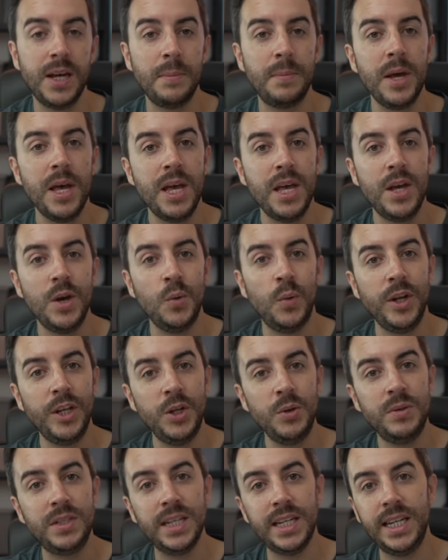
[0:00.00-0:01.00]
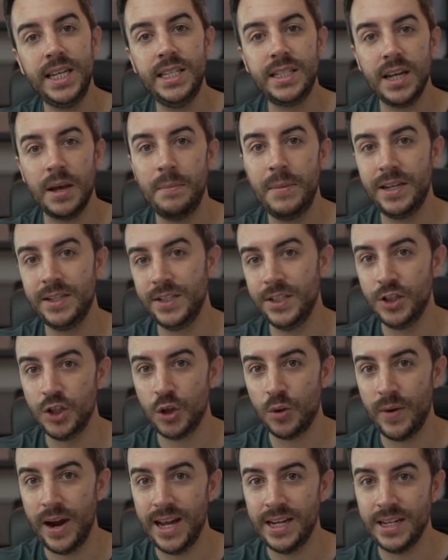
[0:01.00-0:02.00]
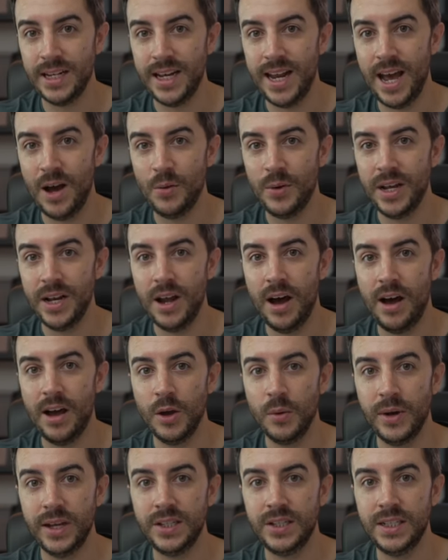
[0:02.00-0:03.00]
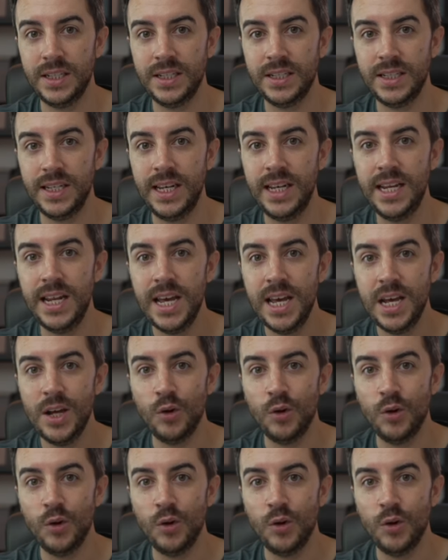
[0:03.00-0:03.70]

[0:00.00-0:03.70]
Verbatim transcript: up, when you delete a message thread now in iOS 16,